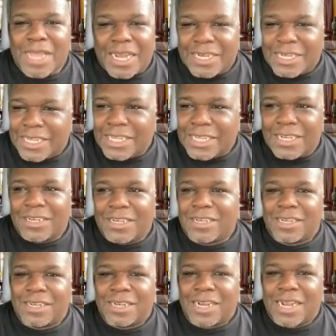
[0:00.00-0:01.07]
I didn't.
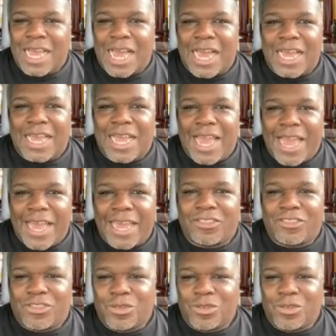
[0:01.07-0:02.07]
I had